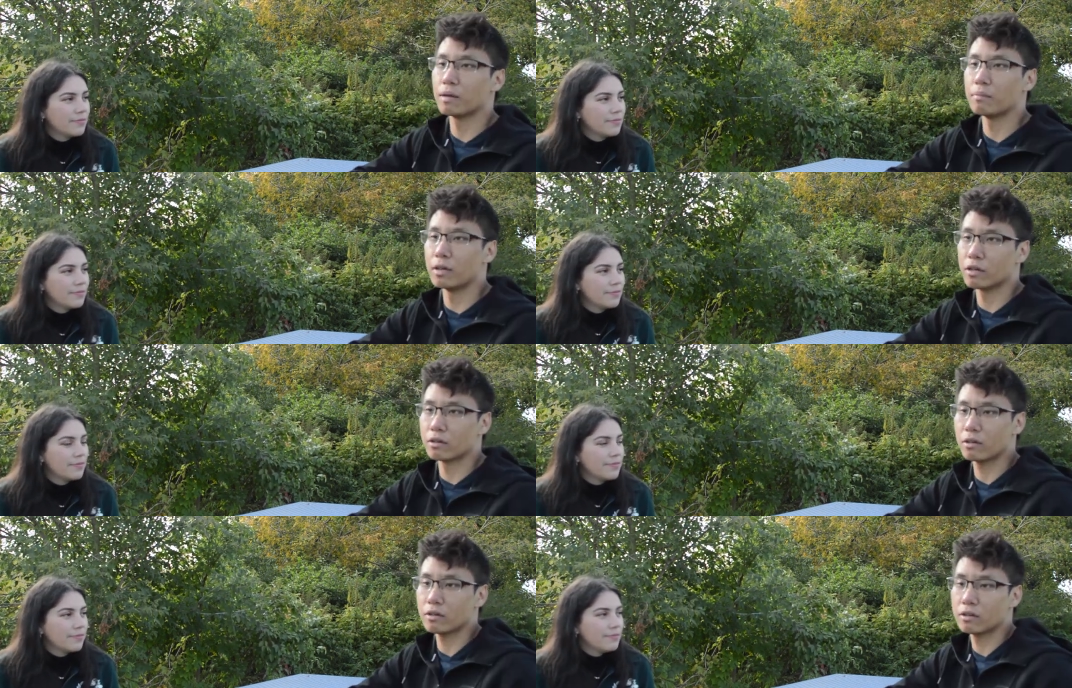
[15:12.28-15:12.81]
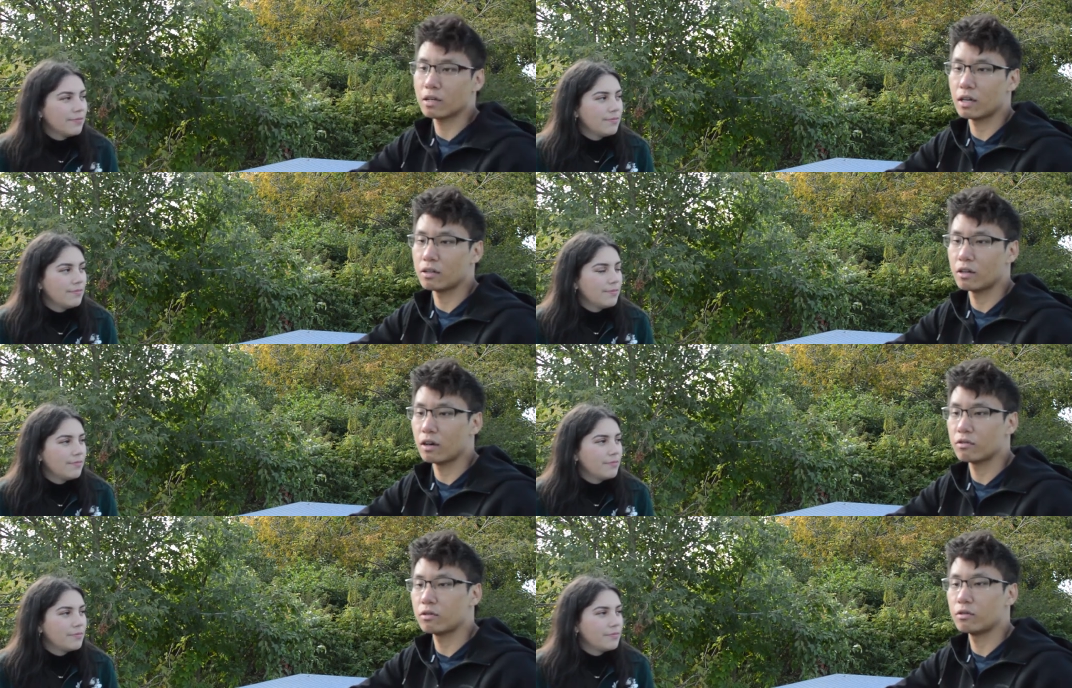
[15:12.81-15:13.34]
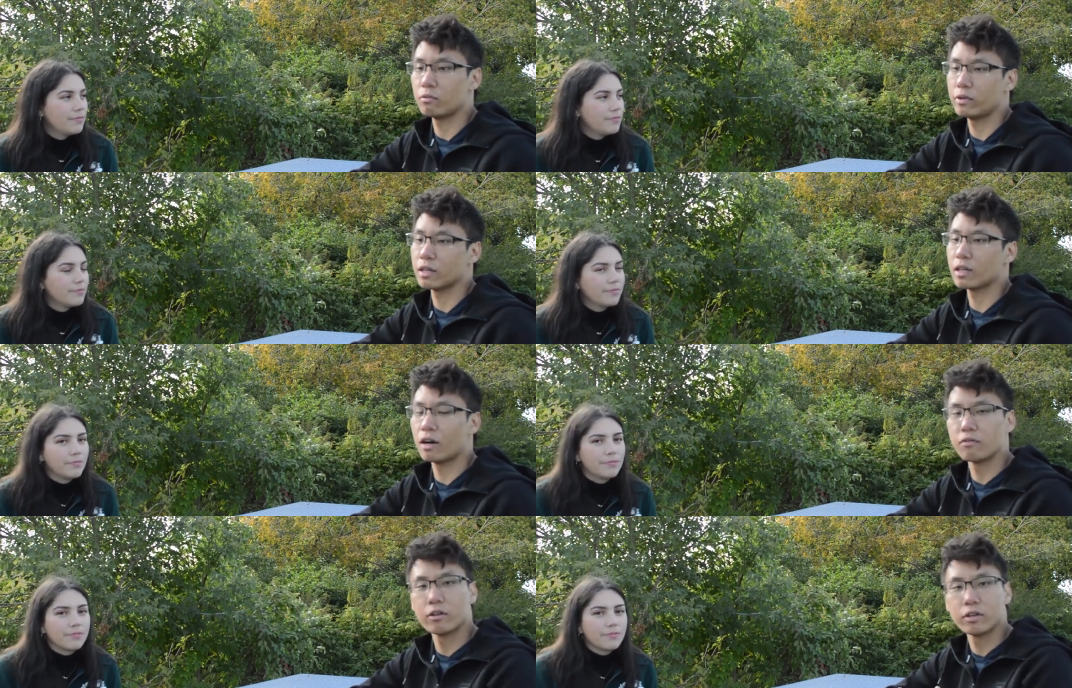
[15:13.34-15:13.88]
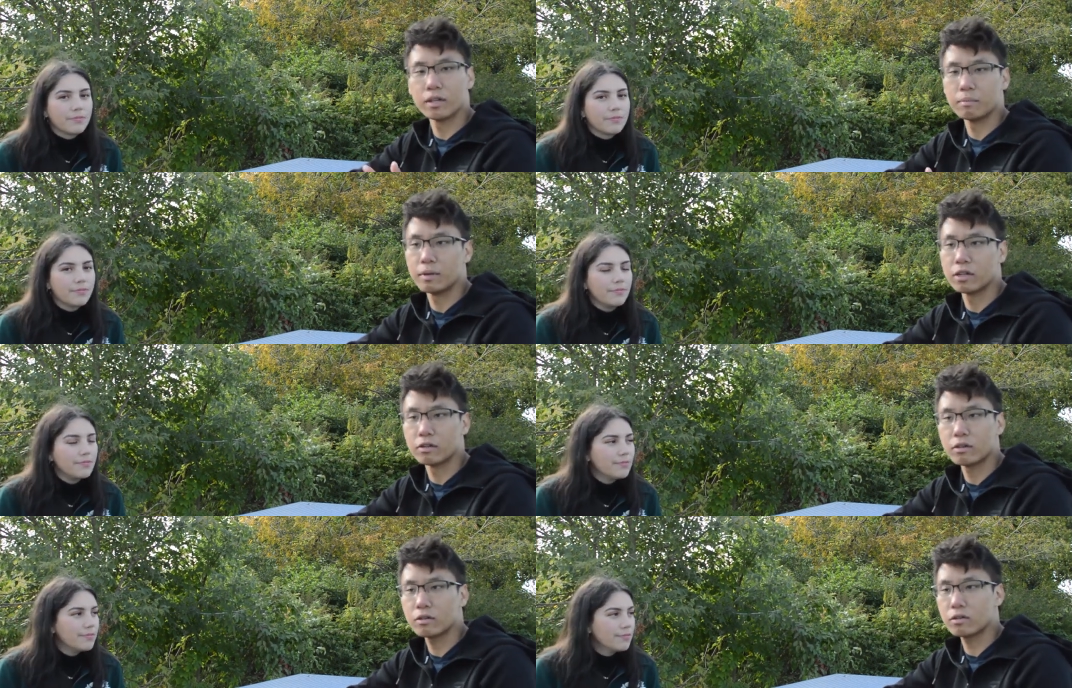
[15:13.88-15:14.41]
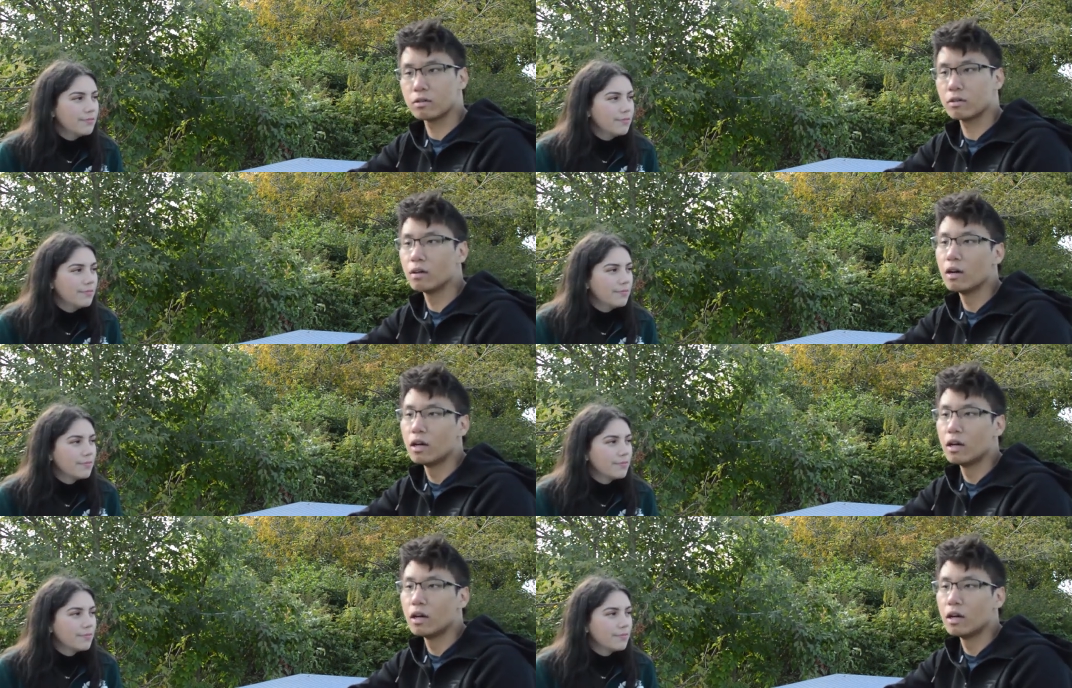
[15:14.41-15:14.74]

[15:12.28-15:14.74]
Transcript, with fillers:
Speaker 1: the minerals and you have to recover the minerals,